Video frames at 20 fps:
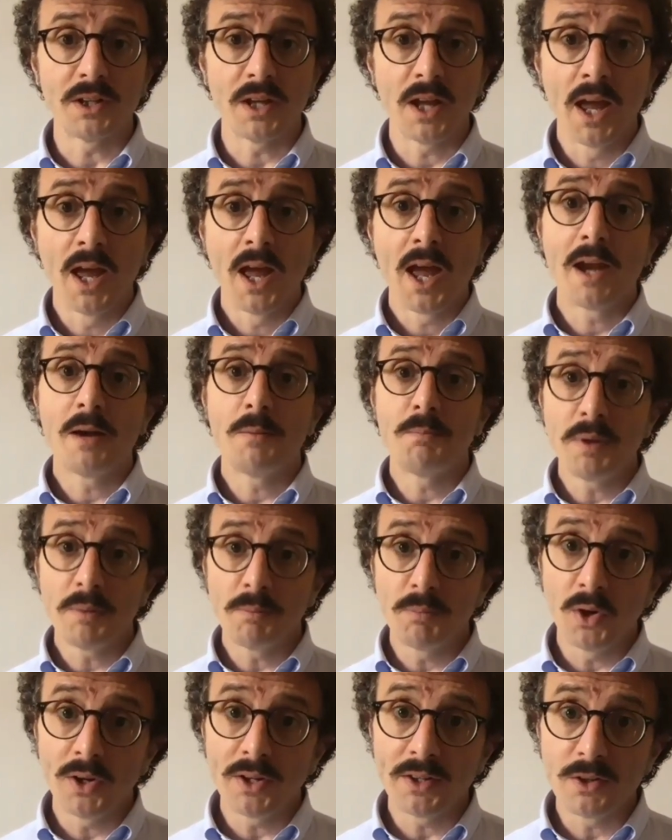And people
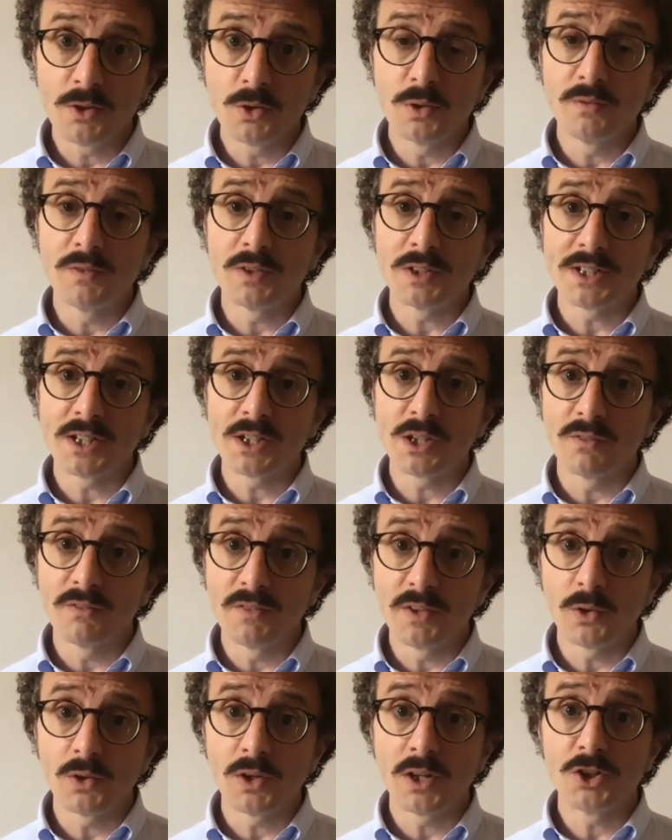at the University of
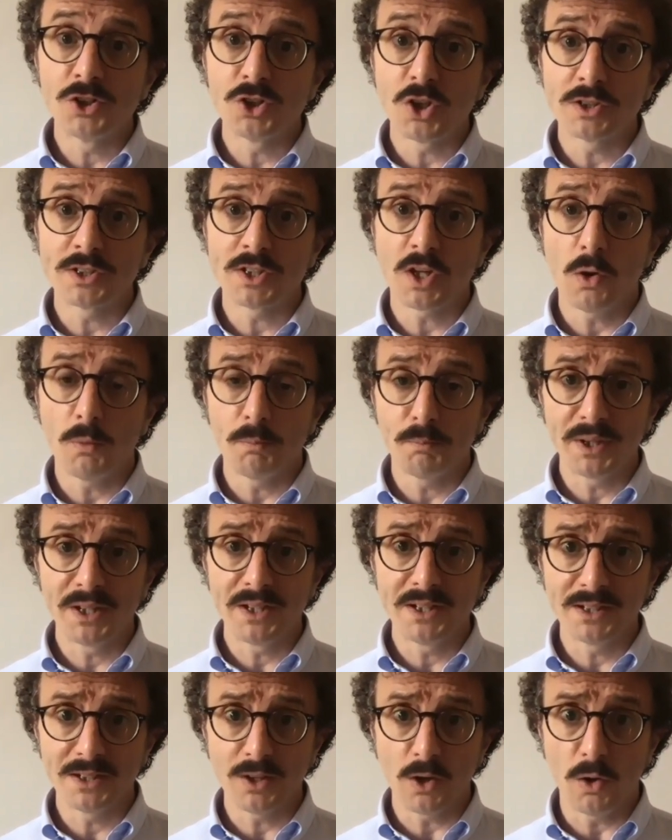Verona and Johns
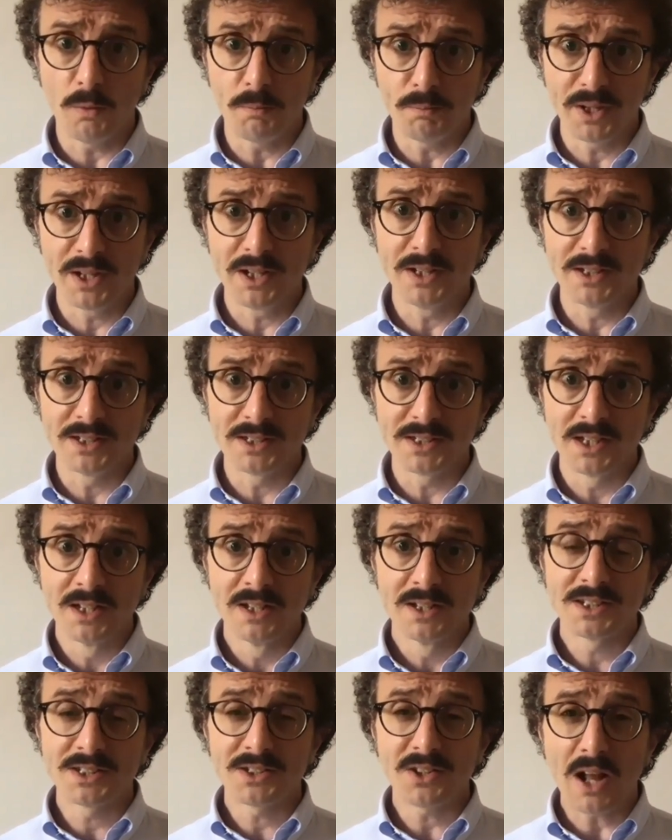Hopkins
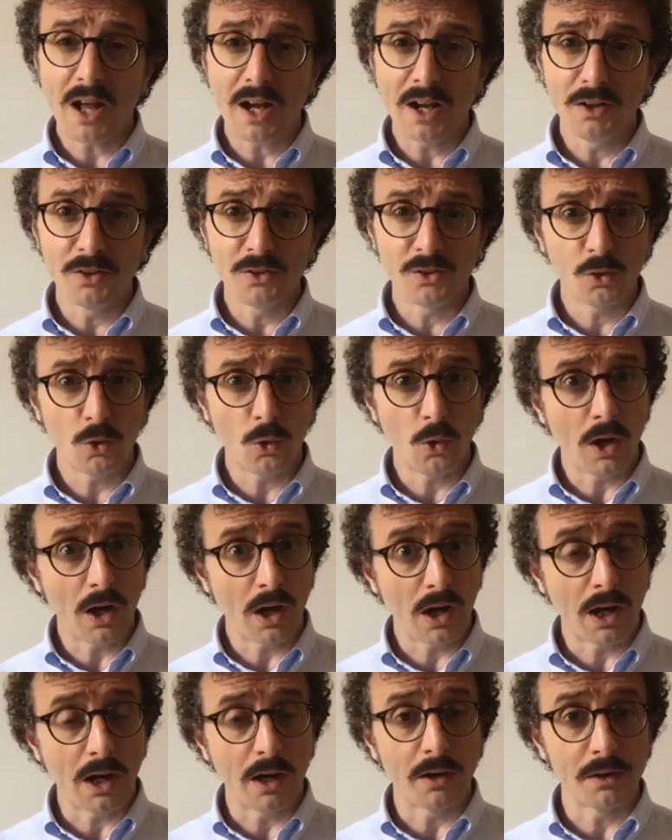struggle so
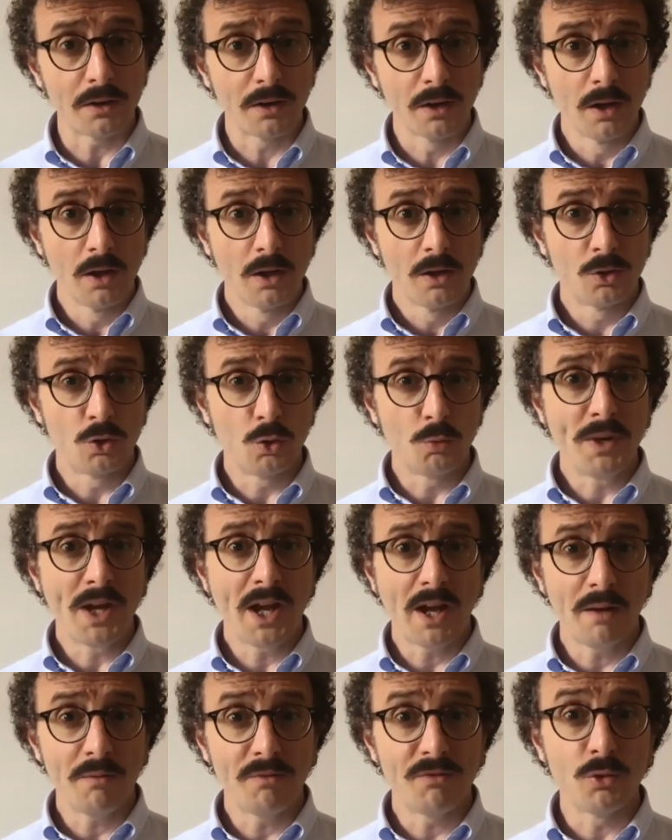hard to be
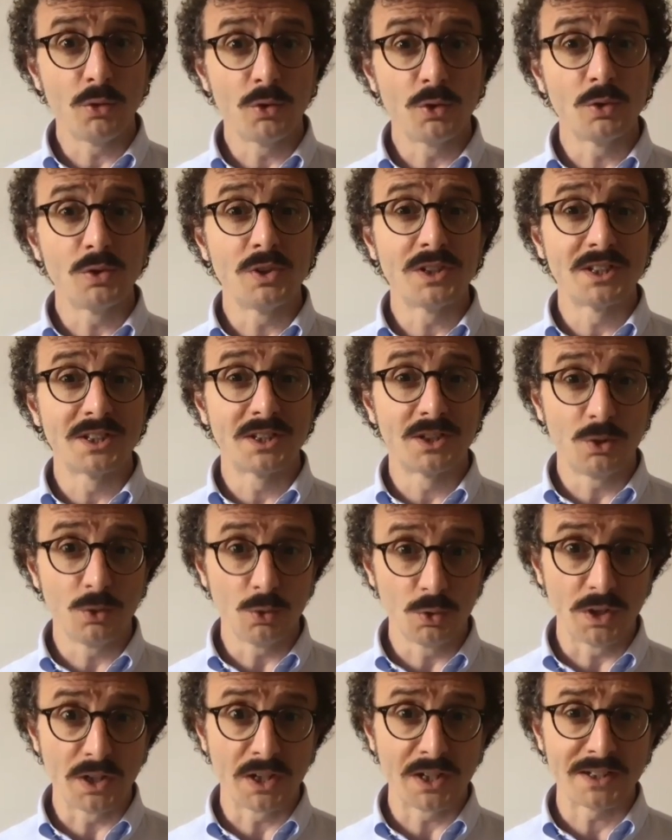helpful to the
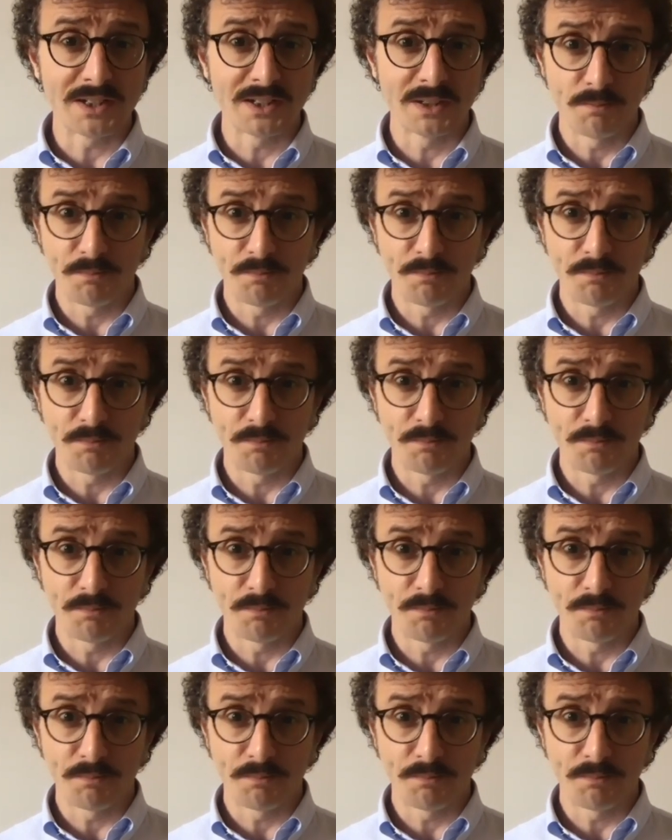students